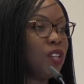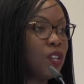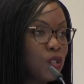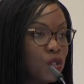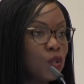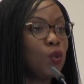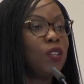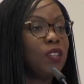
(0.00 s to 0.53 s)

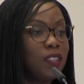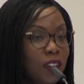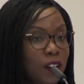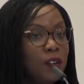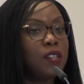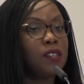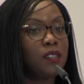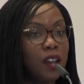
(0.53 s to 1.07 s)
So
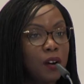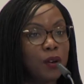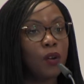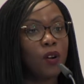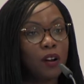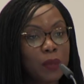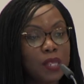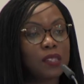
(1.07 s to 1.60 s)
there is that
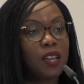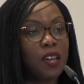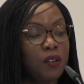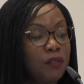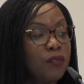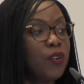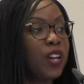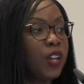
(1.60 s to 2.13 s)
requirement to kind
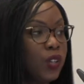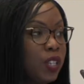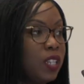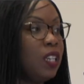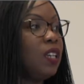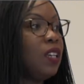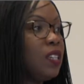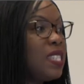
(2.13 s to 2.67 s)
of
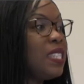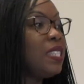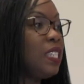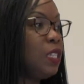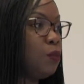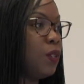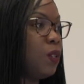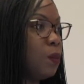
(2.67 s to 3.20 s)
regularly
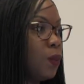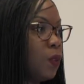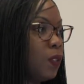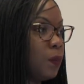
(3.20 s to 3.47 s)
see people.